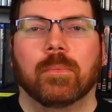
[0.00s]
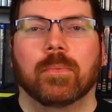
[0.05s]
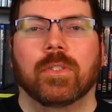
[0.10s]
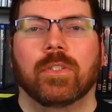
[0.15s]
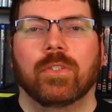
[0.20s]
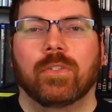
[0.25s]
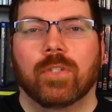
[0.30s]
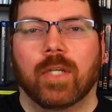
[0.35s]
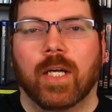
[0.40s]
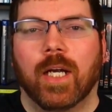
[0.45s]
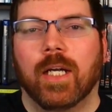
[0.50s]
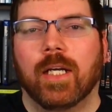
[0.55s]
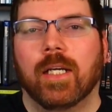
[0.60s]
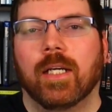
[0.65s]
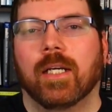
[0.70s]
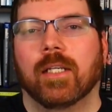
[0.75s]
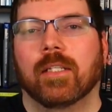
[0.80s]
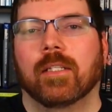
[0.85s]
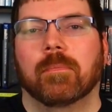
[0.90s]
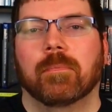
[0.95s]
was great
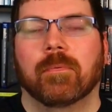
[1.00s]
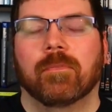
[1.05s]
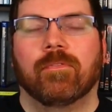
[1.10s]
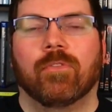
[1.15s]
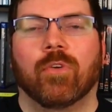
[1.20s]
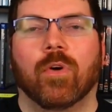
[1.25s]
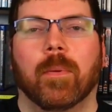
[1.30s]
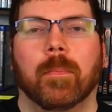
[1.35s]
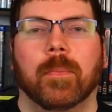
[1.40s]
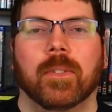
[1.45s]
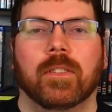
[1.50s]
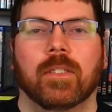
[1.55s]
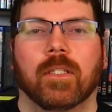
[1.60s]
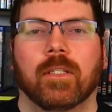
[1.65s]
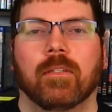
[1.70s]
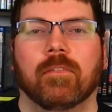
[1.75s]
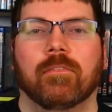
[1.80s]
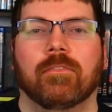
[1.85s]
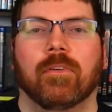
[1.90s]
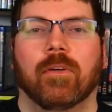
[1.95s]
and the performance
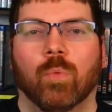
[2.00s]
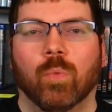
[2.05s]
of